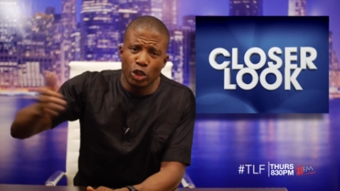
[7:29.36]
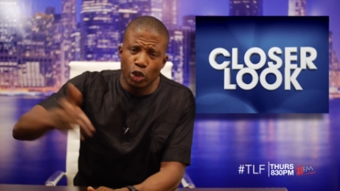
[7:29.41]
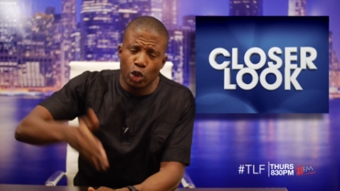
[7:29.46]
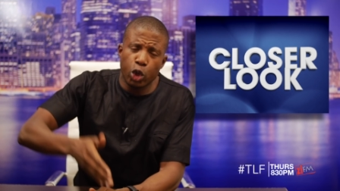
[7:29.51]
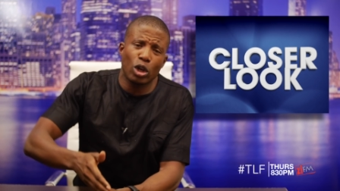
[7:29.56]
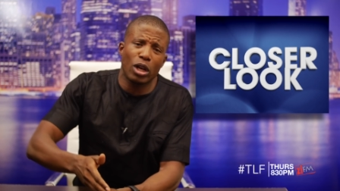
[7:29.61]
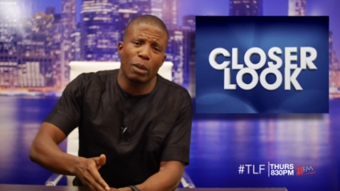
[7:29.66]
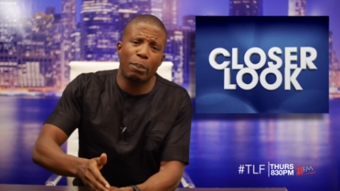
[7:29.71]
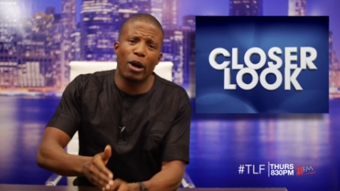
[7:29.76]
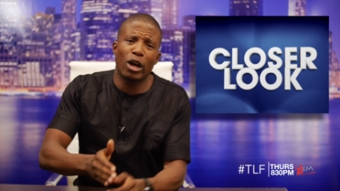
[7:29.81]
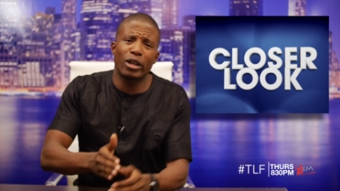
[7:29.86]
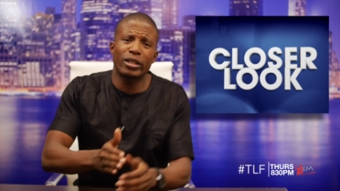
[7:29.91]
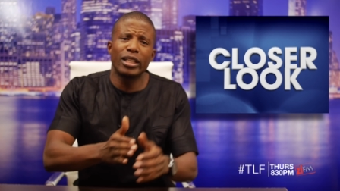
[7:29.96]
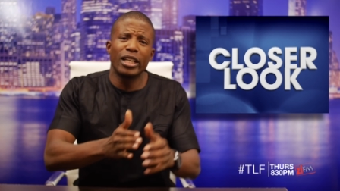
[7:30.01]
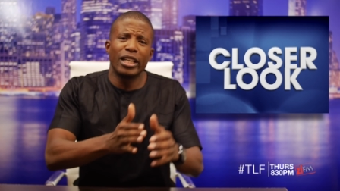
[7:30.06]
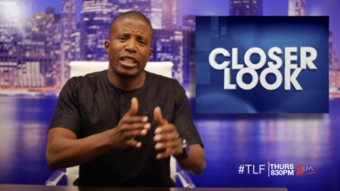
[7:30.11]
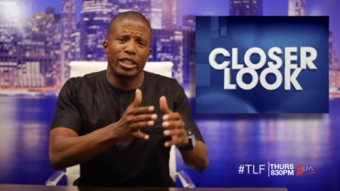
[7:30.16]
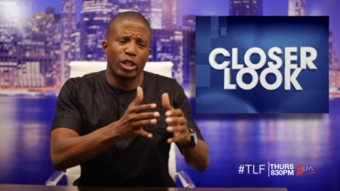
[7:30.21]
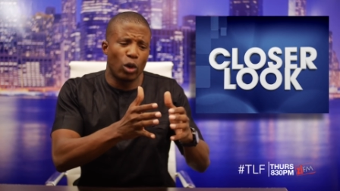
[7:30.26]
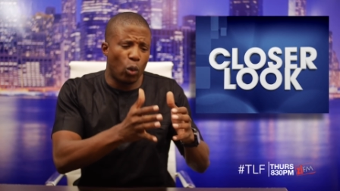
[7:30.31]
Talk
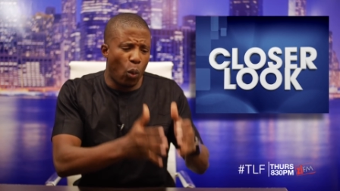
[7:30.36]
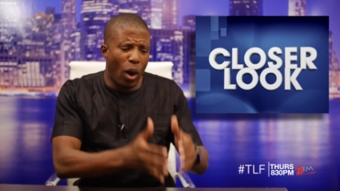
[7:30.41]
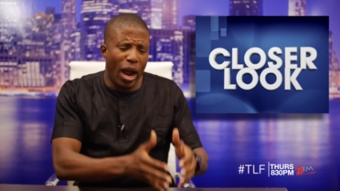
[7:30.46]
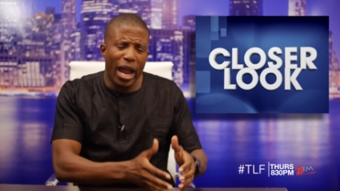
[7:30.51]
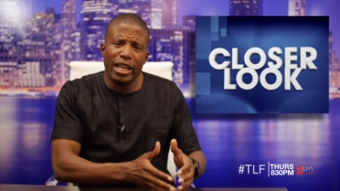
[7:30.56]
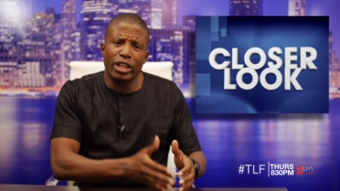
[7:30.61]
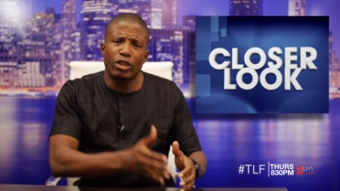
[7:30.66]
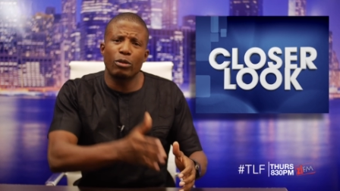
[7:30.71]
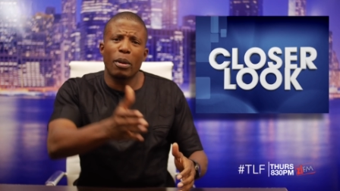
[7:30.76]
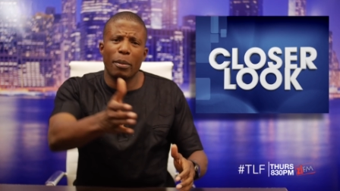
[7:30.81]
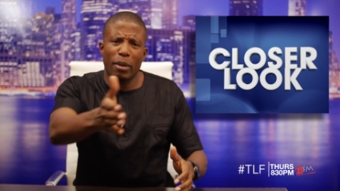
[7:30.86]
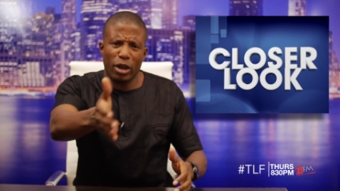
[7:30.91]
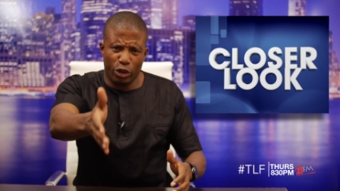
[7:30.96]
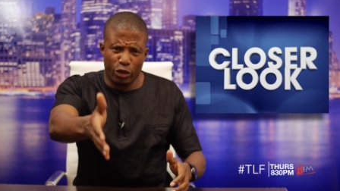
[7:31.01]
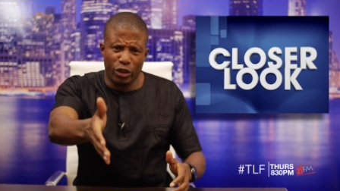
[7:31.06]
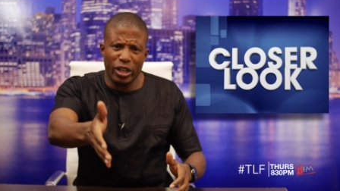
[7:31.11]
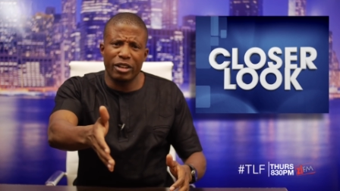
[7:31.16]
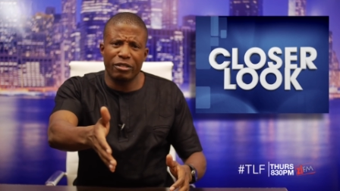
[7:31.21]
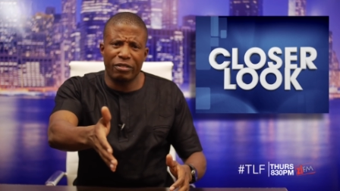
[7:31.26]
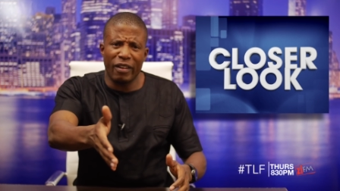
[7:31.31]
about the wine. Remember
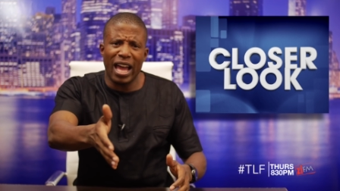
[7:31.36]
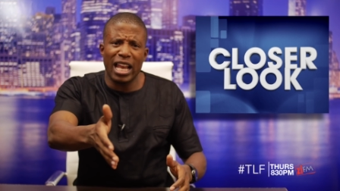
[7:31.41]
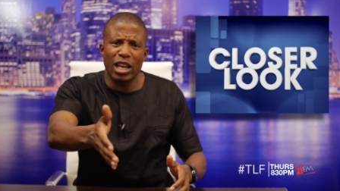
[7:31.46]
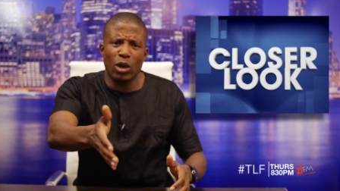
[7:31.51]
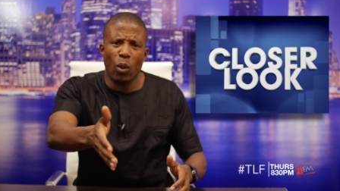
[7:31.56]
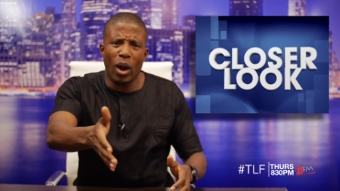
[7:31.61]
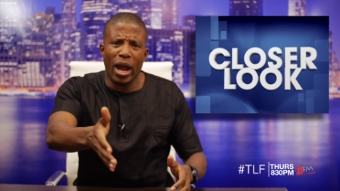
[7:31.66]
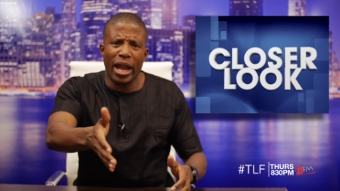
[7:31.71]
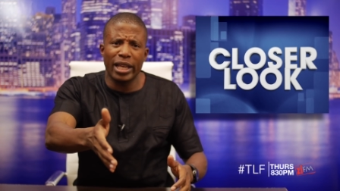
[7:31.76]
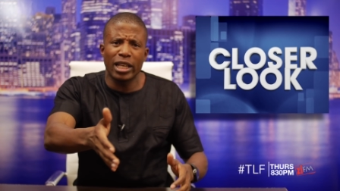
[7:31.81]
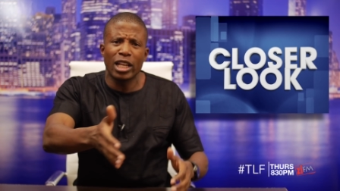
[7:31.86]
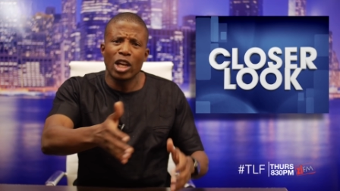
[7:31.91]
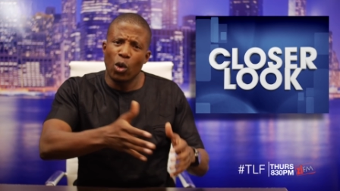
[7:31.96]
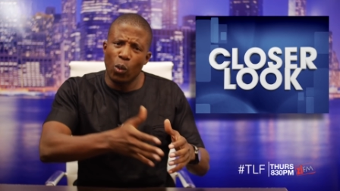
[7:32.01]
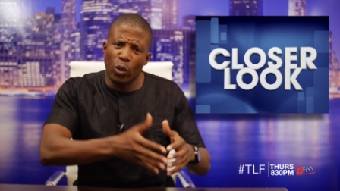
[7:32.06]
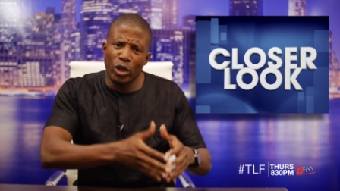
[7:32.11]
Green Valley wine?